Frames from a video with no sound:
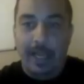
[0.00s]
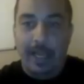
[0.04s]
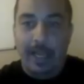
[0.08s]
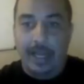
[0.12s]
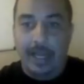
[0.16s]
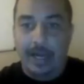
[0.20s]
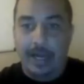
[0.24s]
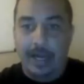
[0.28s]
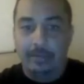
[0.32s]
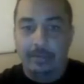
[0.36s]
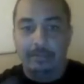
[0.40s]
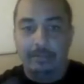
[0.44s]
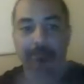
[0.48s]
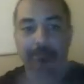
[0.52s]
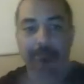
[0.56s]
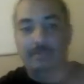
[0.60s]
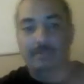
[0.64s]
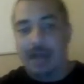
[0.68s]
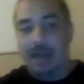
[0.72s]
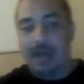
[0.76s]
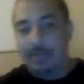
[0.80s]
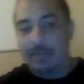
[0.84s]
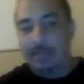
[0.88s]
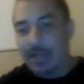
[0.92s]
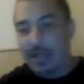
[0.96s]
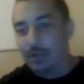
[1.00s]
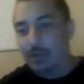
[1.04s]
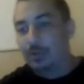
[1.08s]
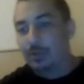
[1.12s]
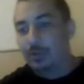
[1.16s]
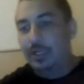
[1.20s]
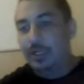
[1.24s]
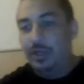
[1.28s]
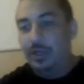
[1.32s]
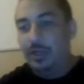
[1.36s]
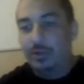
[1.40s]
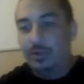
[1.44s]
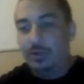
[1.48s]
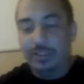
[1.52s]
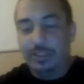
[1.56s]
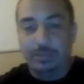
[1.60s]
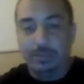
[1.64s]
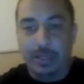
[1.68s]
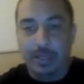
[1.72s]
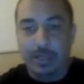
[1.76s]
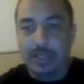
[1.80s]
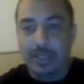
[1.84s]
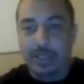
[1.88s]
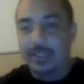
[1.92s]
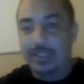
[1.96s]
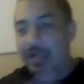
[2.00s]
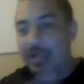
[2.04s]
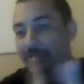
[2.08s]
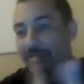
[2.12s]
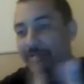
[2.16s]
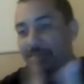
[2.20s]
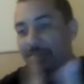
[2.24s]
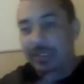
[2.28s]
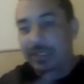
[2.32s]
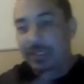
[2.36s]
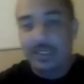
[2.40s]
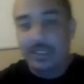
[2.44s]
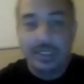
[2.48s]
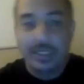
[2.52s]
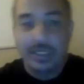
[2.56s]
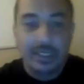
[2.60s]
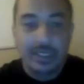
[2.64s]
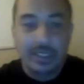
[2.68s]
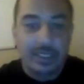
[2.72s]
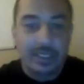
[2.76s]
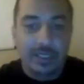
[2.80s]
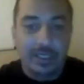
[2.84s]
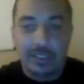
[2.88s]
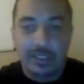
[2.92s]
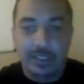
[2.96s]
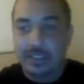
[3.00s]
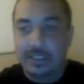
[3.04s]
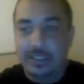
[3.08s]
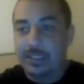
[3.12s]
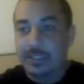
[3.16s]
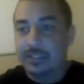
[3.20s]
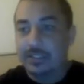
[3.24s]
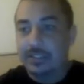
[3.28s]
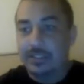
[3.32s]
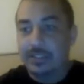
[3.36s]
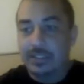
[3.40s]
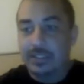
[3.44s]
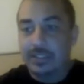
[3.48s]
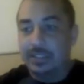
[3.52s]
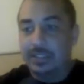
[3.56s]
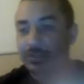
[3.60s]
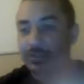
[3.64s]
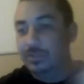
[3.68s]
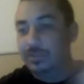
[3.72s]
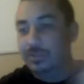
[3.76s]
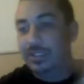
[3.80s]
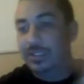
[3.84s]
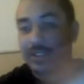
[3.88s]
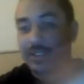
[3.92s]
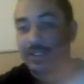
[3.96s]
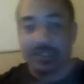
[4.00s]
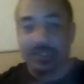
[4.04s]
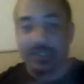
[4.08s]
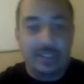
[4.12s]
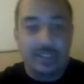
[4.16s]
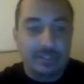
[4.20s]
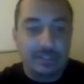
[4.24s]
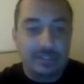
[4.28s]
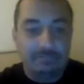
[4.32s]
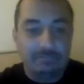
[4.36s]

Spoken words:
and I'm not gonna really go into plugins obviously because this is what this